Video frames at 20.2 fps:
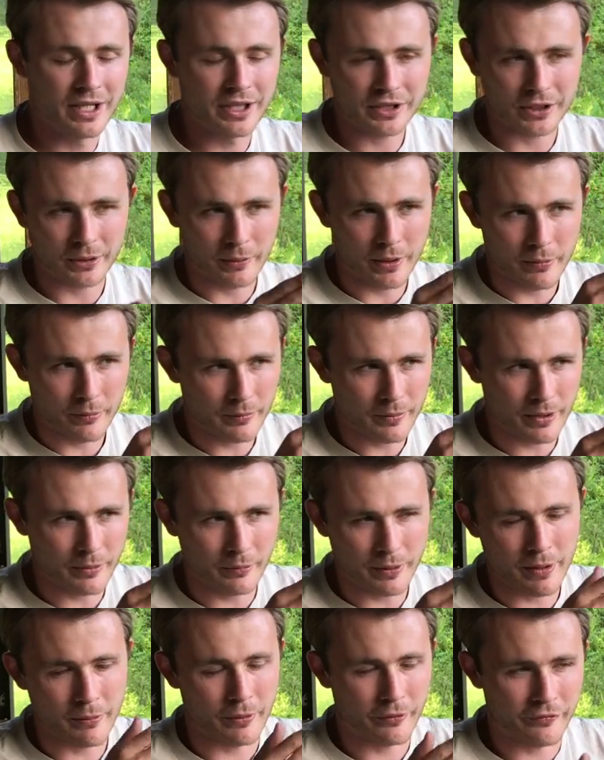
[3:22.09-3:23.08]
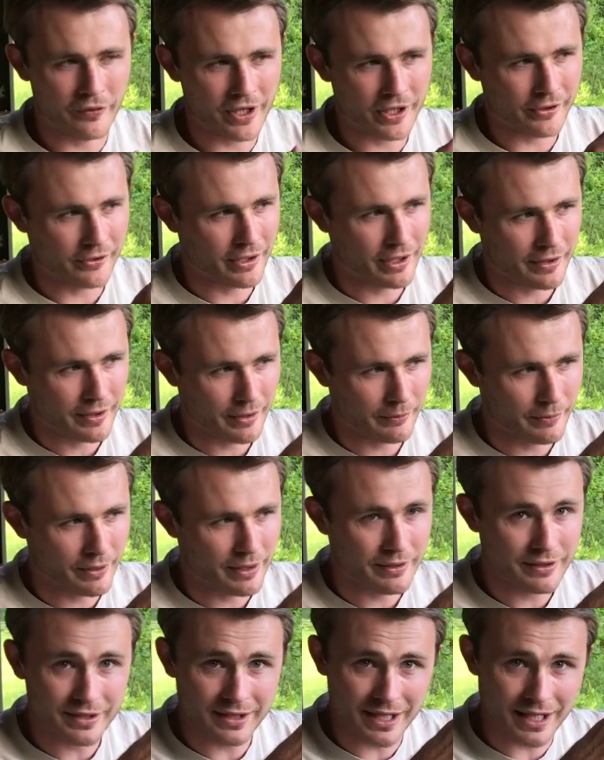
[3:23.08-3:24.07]
So we were figuring that
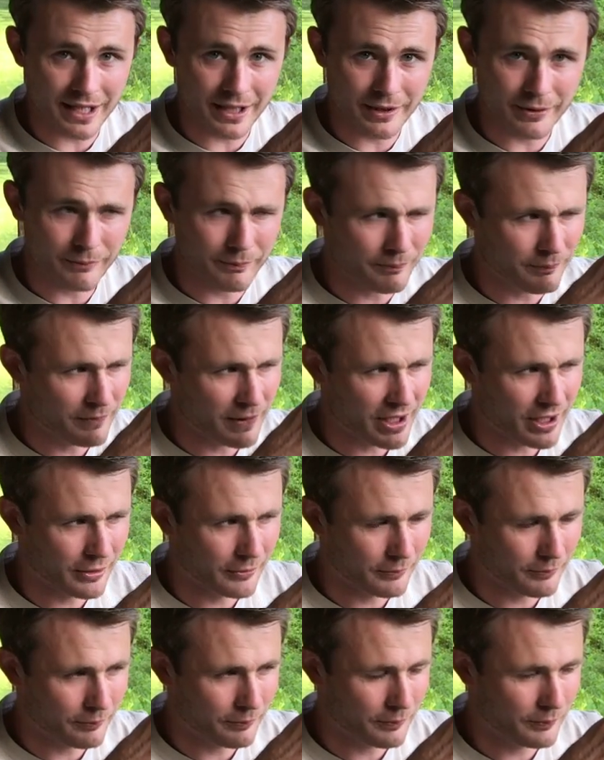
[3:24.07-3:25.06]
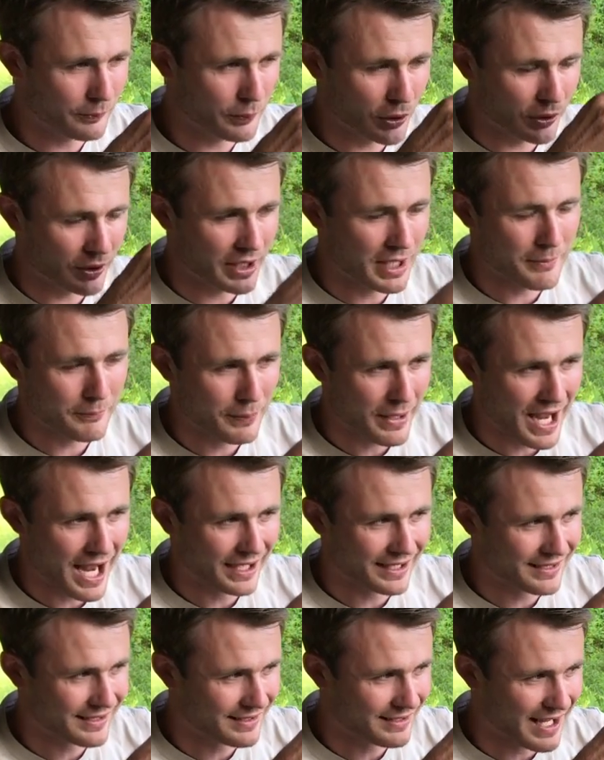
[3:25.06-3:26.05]
we'd see, you know, bullet
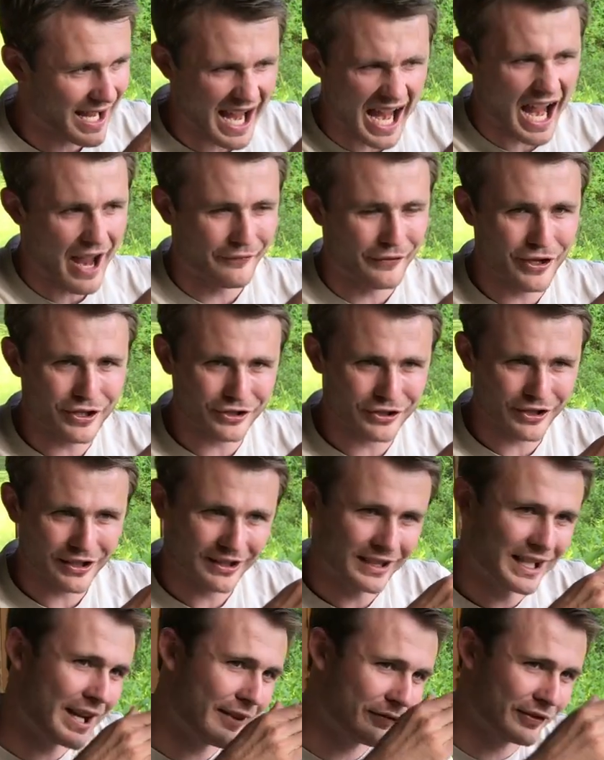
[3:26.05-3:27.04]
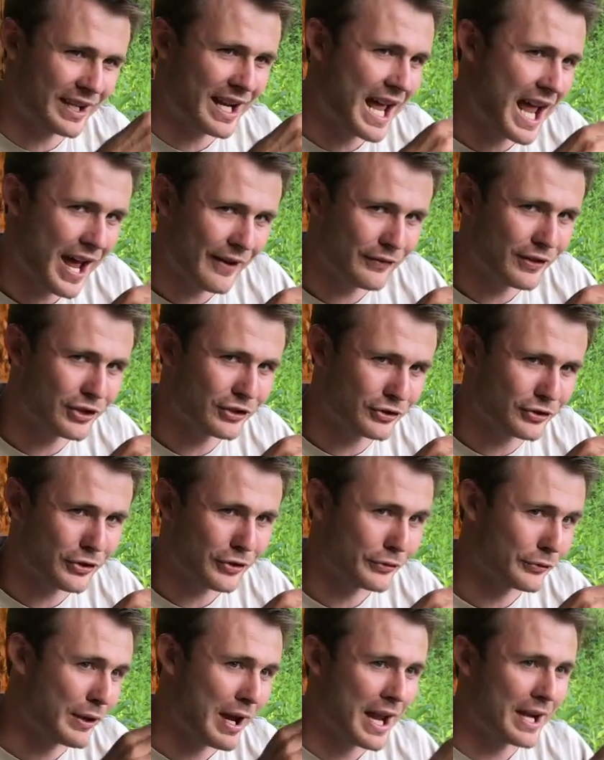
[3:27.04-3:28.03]
impacts a half inch to the left and a half inch to
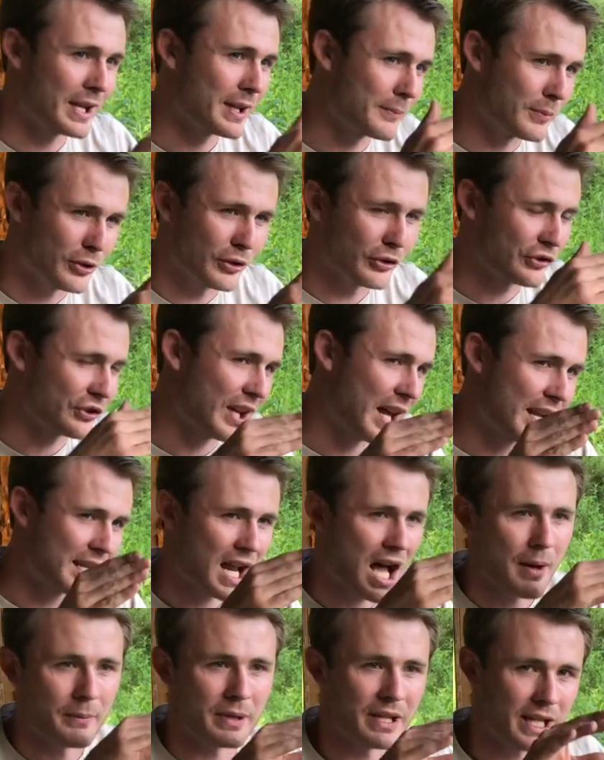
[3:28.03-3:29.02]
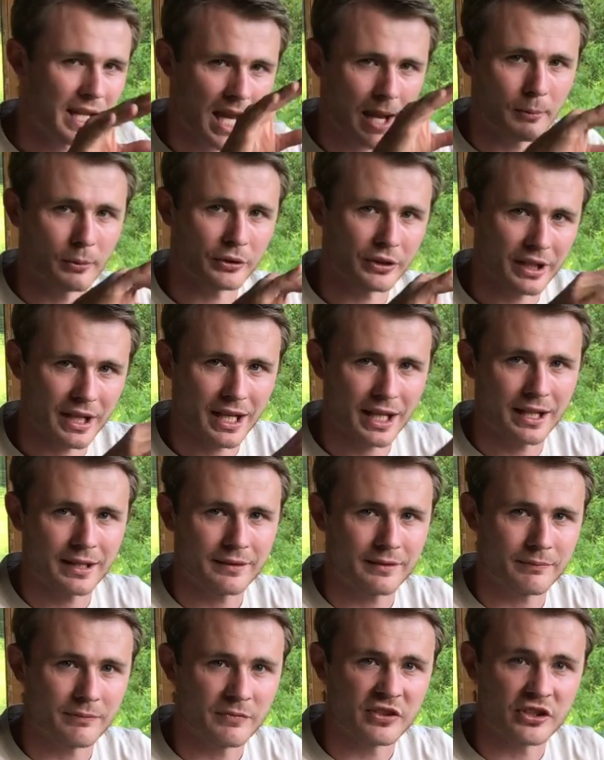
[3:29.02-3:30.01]
the right of the bullseye, not being able to get it
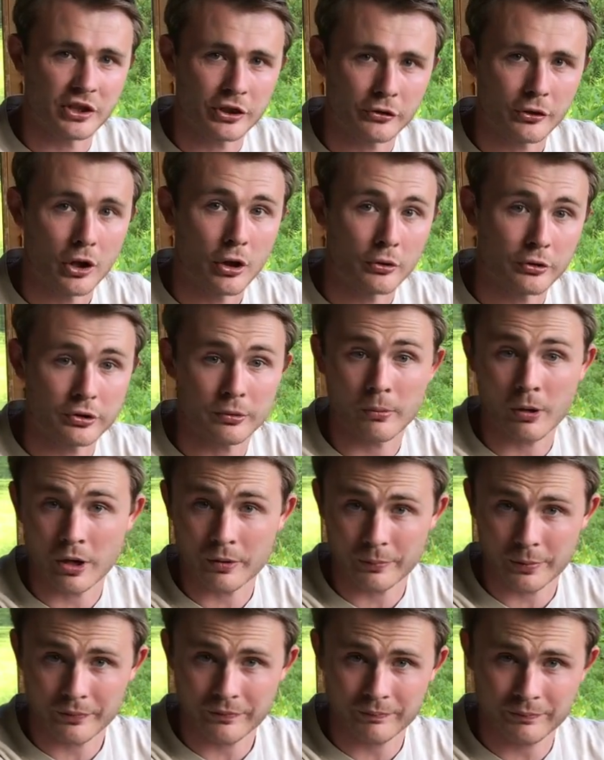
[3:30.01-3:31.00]
zero to our